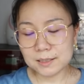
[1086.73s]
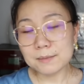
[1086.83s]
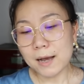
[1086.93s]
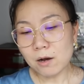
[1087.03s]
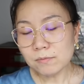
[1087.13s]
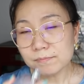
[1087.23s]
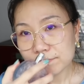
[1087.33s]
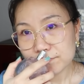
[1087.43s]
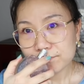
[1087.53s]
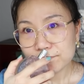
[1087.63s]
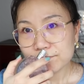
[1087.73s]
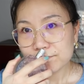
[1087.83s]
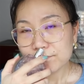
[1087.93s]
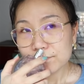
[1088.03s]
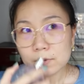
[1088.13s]
smell
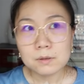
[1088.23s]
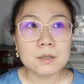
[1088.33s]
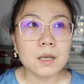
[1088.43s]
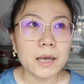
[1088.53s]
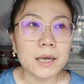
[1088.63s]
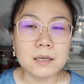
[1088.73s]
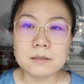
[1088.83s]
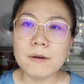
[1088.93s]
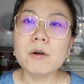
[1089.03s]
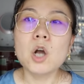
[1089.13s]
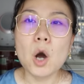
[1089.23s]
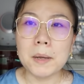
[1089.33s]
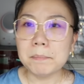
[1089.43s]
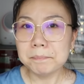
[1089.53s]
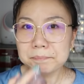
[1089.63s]
is very common.